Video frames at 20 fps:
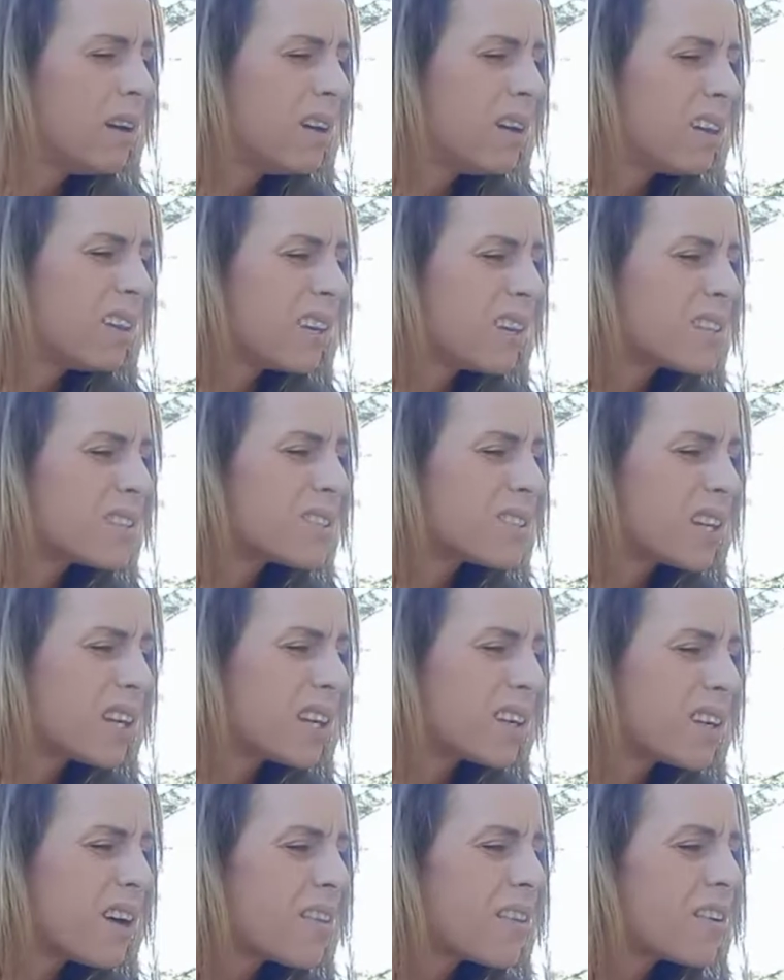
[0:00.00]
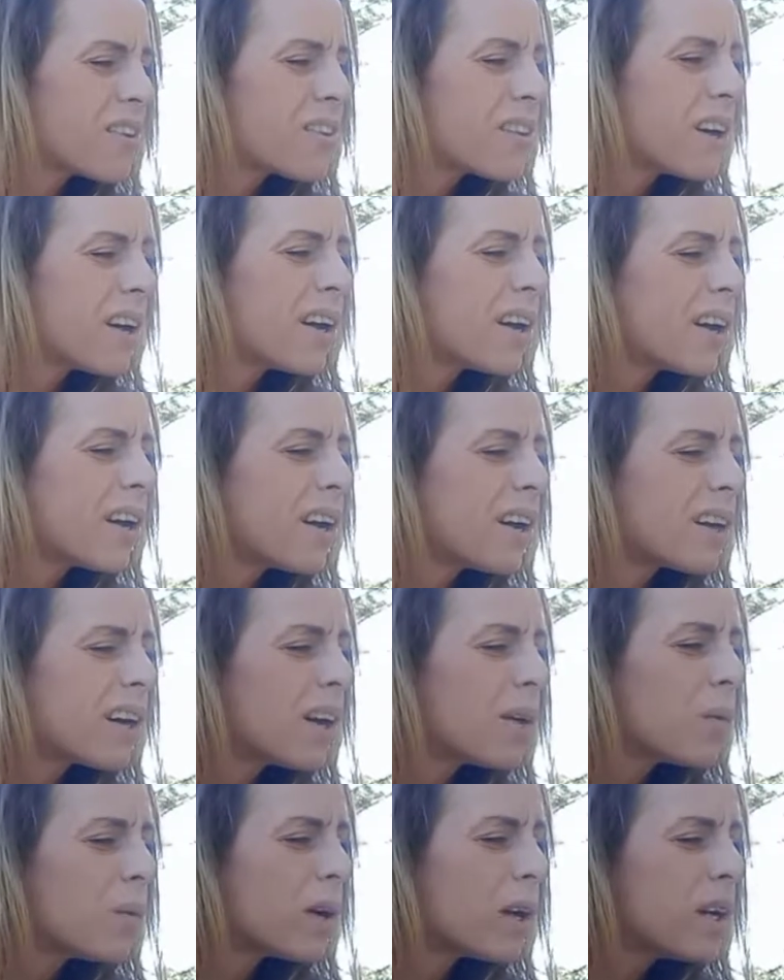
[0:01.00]
Let's see, another thing I
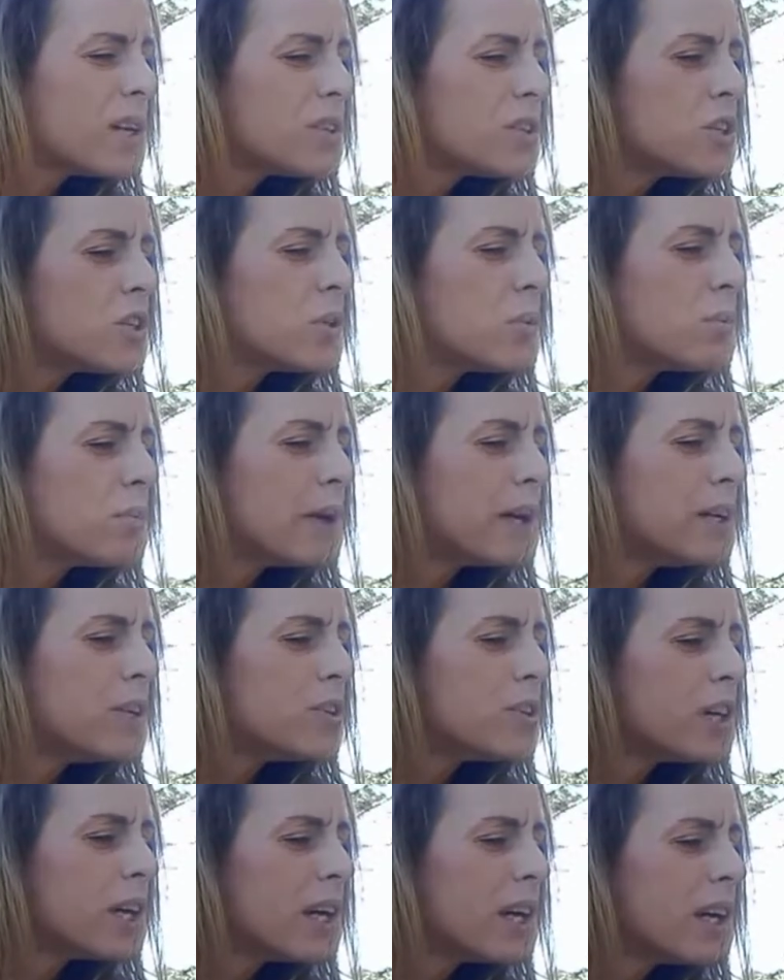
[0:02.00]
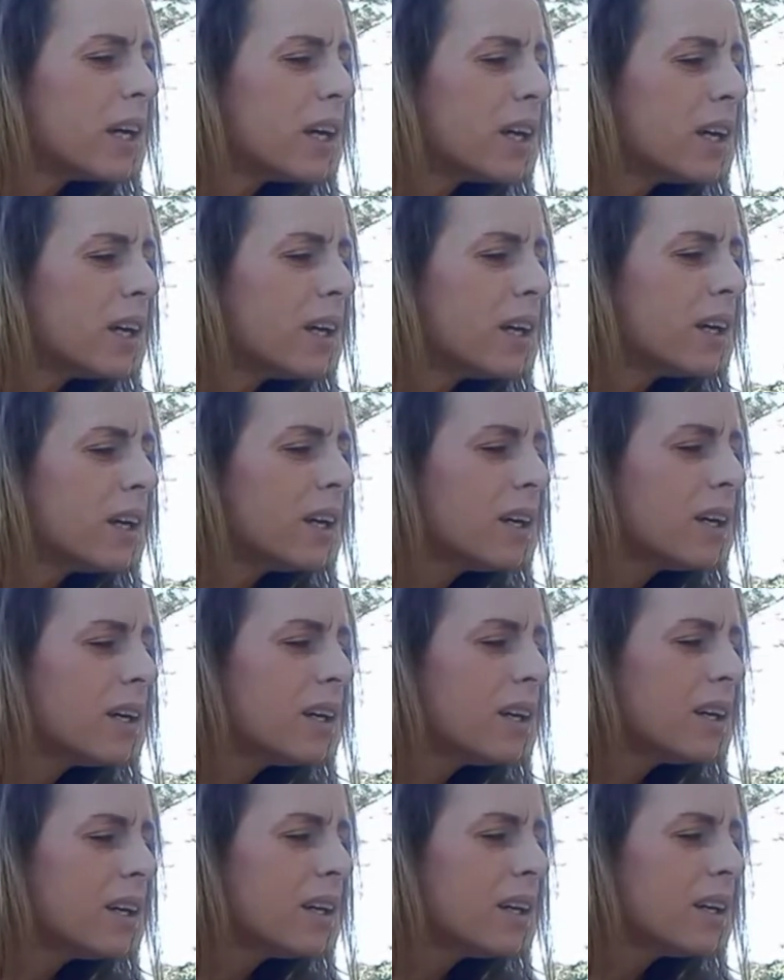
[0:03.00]
wanted to
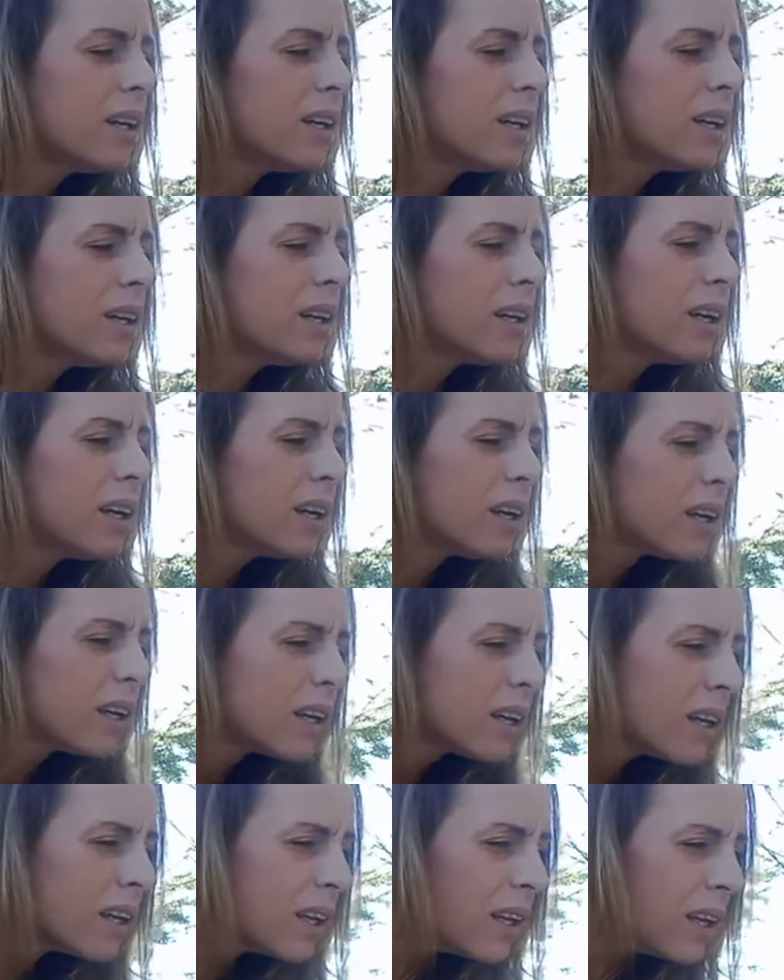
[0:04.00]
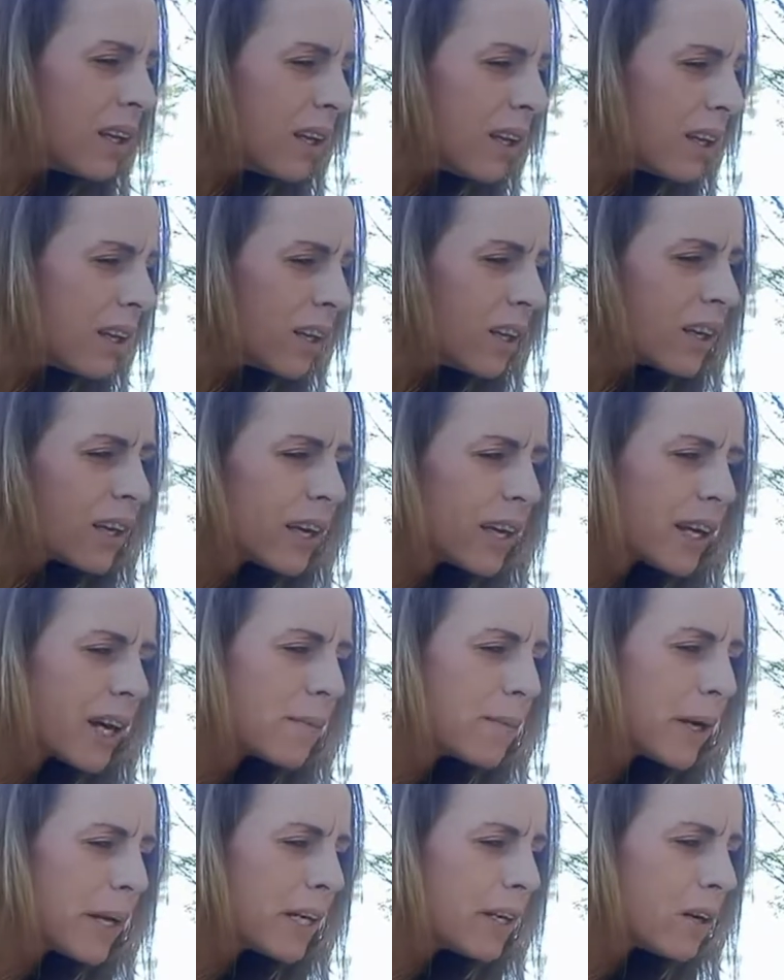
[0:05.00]
mention, looking at
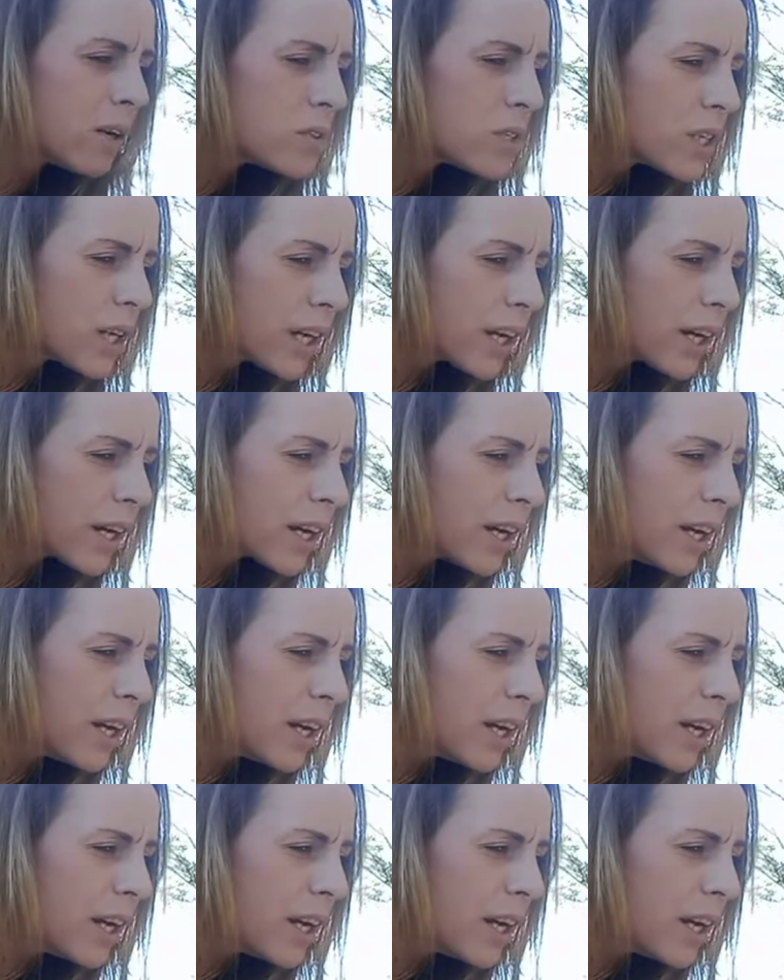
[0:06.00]
my notes here.